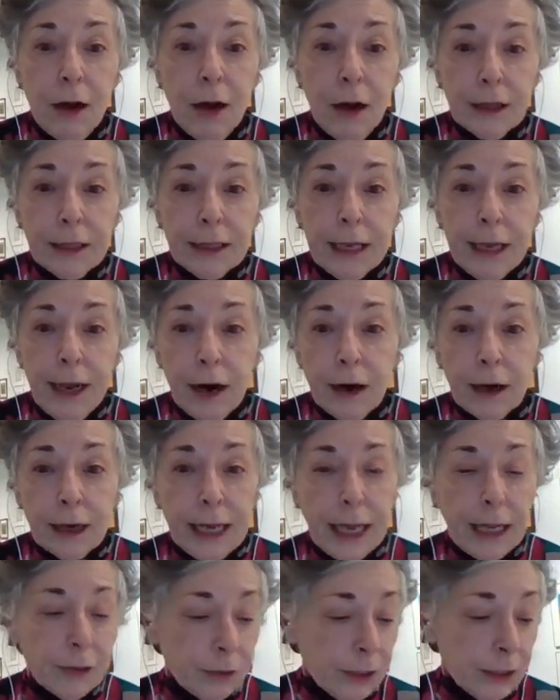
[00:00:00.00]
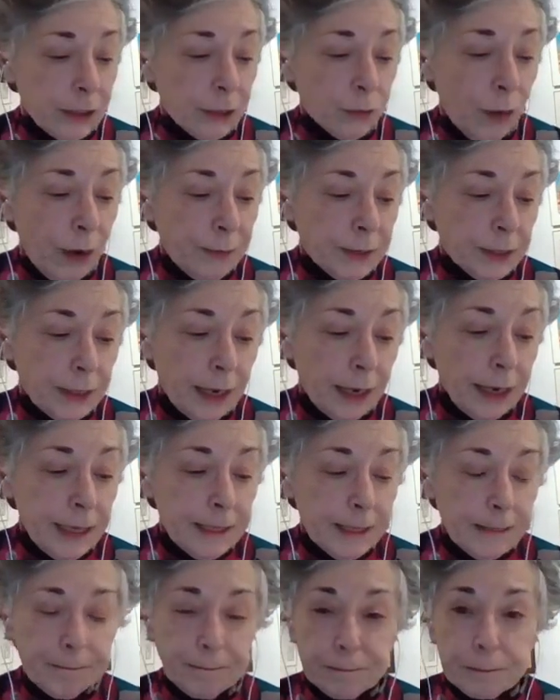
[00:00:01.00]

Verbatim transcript: on the art gallery's website.